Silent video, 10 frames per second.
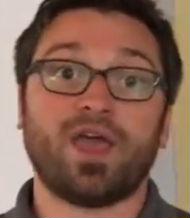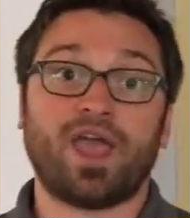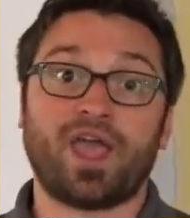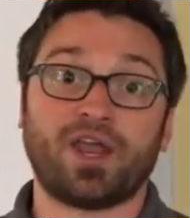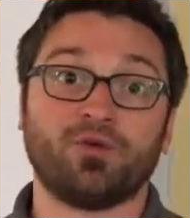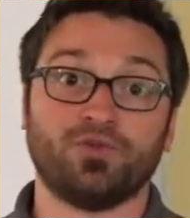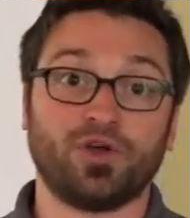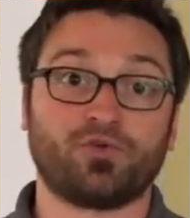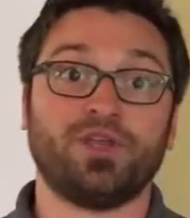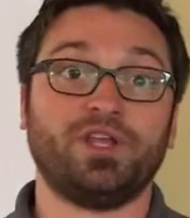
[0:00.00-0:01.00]
and it would
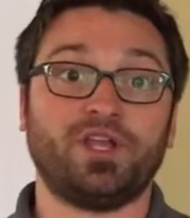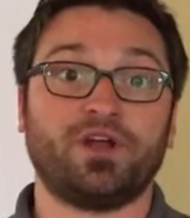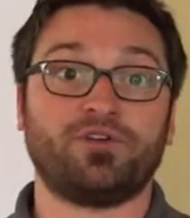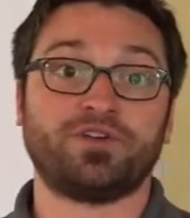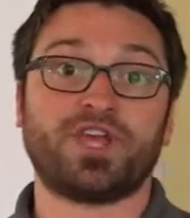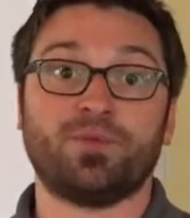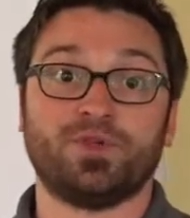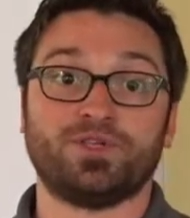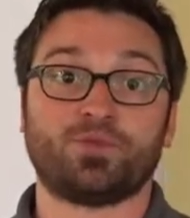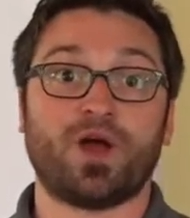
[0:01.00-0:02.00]
look really neat under a
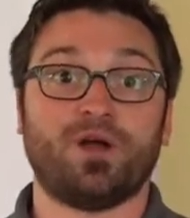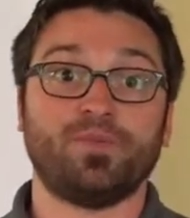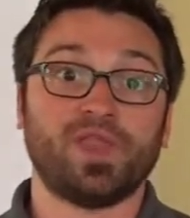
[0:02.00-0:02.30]
table as well.